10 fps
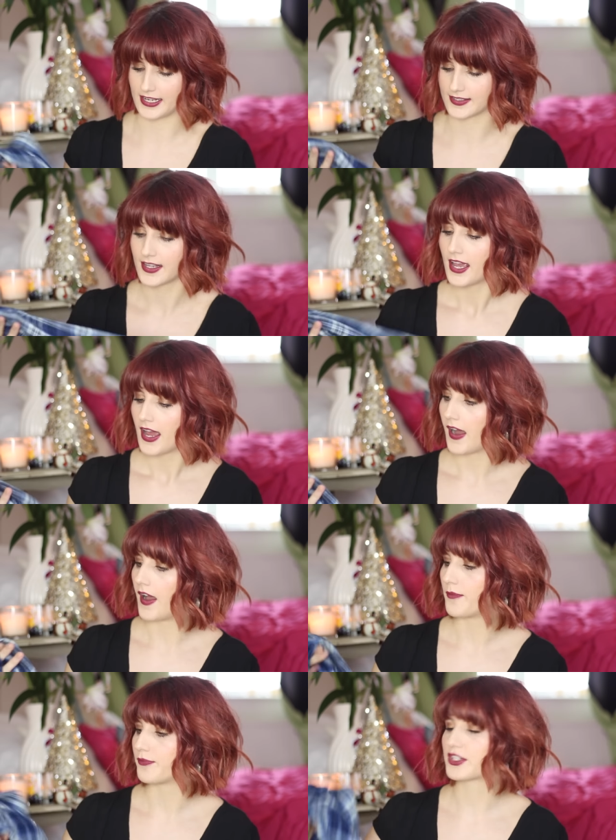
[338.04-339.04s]
It is.
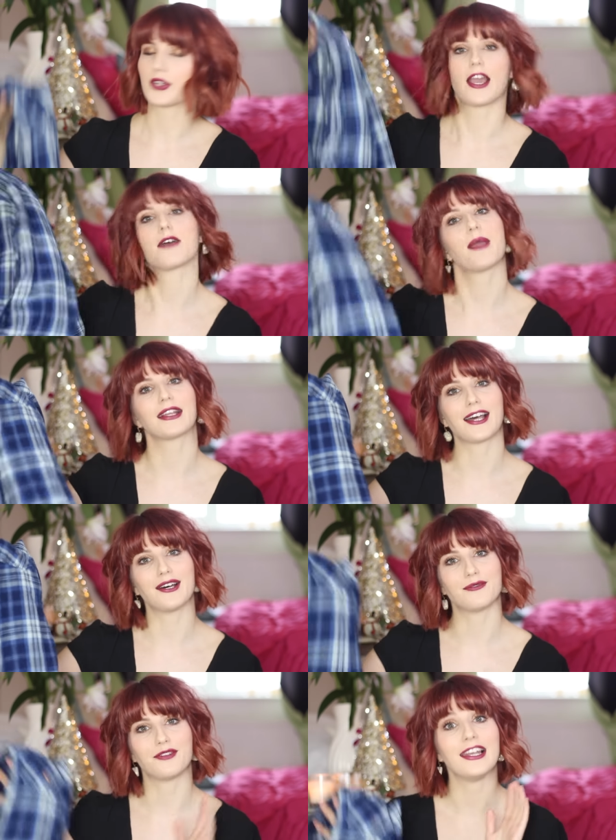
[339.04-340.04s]
So yeah, pick
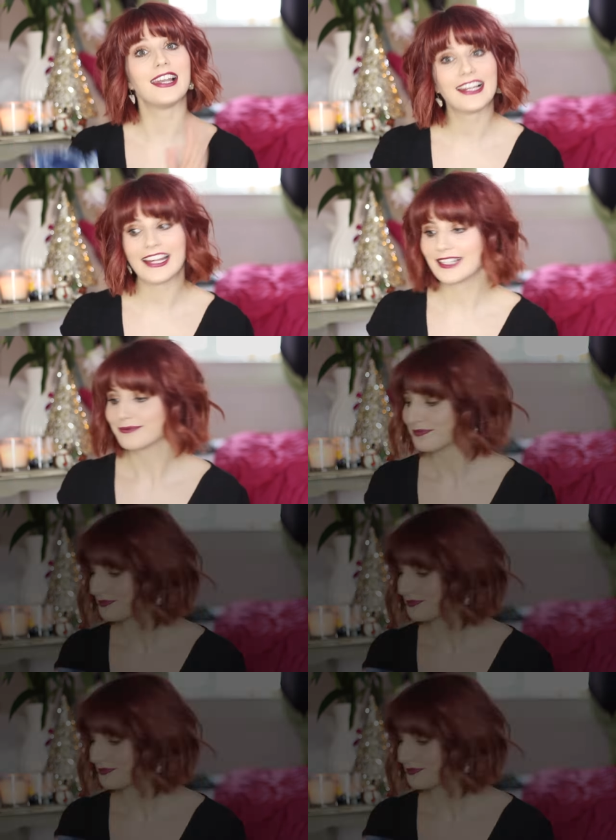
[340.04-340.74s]
that up for Lily.